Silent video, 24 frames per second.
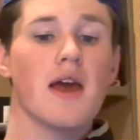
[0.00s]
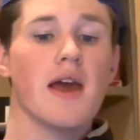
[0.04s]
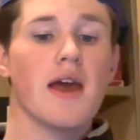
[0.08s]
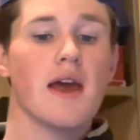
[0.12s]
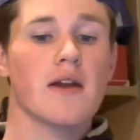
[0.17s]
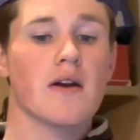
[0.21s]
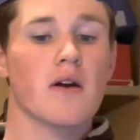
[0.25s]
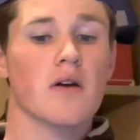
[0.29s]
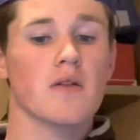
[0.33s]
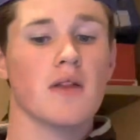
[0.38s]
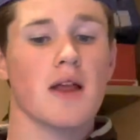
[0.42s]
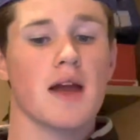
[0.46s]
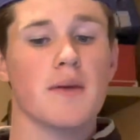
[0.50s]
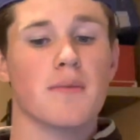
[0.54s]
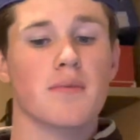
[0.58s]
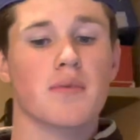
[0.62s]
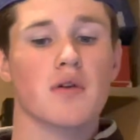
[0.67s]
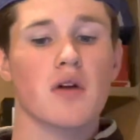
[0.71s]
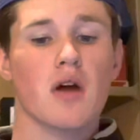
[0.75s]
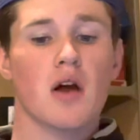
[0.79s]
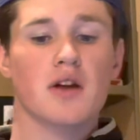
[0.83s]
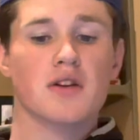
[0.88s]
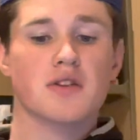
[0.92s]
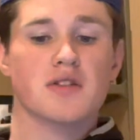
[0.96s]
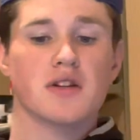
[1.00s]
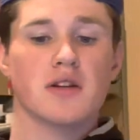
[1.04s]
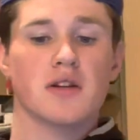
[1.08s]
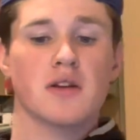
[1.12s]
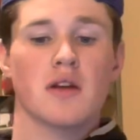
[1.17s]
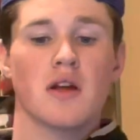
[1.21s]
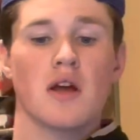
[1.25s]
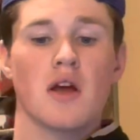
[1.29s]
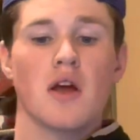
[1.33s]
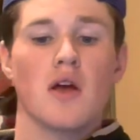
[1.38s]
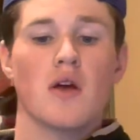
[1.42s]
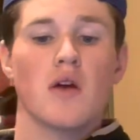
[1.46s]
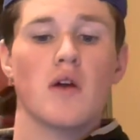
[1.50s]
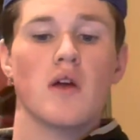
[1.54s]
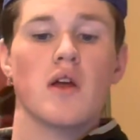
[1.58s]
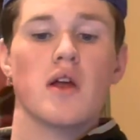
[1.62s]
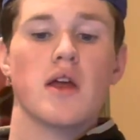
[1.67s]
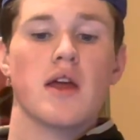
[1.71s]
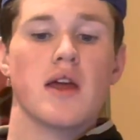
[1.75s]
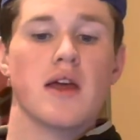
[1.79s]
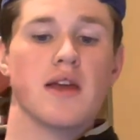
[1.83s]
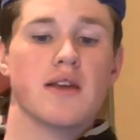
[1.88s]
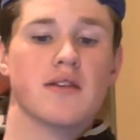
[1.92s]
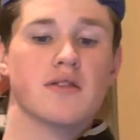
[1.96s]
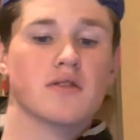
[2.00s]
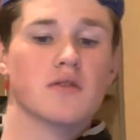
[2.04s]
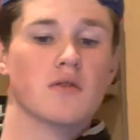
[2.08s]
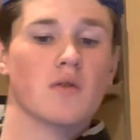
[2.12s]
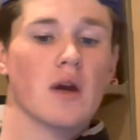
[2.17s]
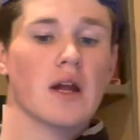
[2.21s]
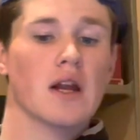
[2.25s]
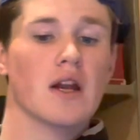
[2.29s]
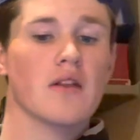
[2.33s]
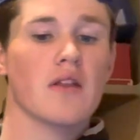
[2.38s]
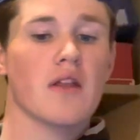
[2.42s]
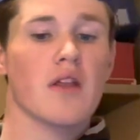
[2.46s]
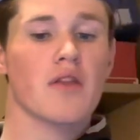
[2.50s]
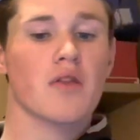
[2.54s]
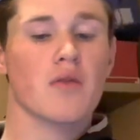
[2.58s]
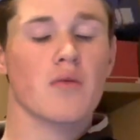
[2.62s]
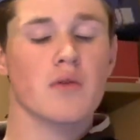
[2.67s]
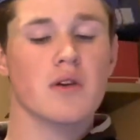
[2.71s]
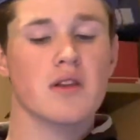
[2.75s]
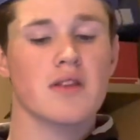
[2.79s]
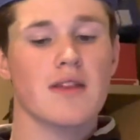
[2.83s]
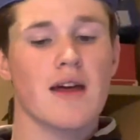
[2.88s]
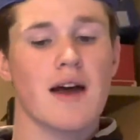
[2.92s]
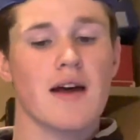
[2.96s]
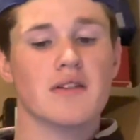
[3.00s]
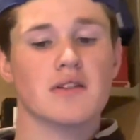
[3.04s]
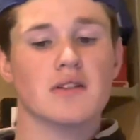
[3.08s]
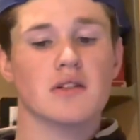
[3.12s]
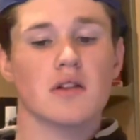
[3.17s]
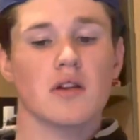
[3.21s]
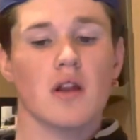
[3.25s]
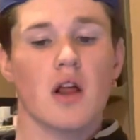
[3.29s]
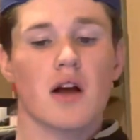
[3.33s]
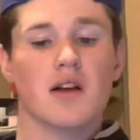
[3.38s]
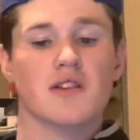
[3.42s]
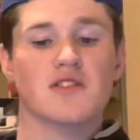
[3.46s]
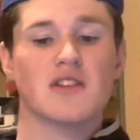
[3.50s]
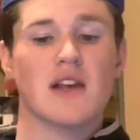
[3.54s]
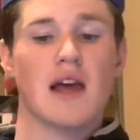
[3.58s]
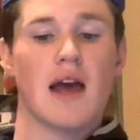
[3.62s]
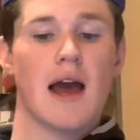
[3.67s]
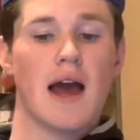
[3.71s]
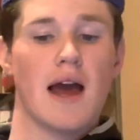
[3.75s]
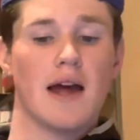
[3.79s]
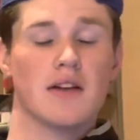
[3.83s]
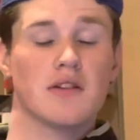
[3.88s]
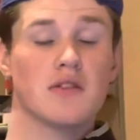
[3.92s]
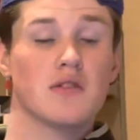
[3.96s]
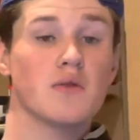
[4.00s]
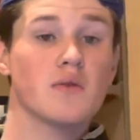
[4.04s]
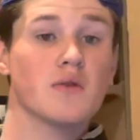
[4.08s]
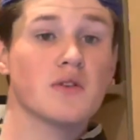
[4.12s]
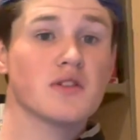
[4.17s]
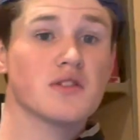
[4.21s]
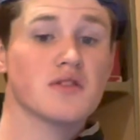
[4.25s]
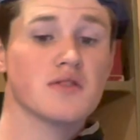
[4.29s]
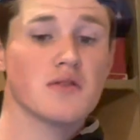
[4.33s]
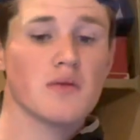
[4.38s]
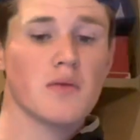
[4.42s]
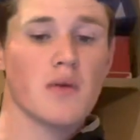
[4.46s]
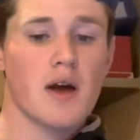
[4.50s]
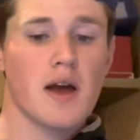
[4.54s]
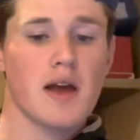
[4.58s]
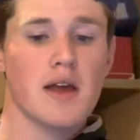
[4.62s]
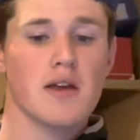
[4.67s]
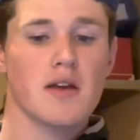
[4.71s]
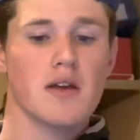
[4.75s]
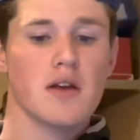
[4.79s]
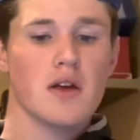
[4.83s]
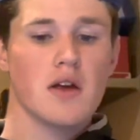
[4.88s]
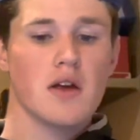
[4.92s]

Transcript: And our light production is greater than 3,000 lux at 2 inches away,